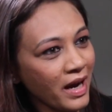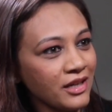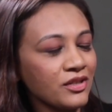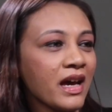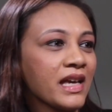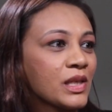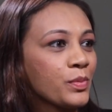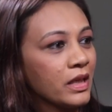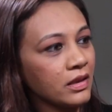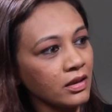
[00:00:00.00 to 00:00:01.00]
white rice
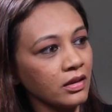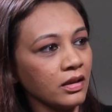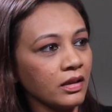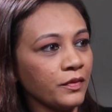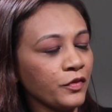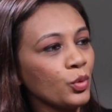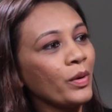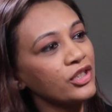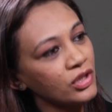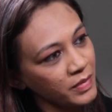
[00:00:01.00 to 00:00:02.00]
with a few
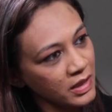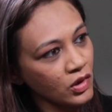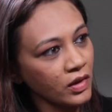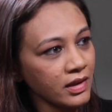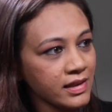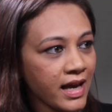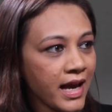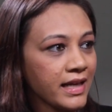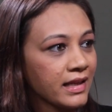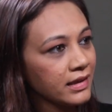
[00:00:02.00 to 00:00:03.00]
vegetables on the
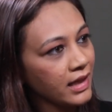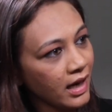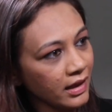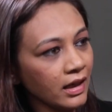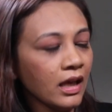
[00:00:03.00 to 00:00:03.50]
side and a dal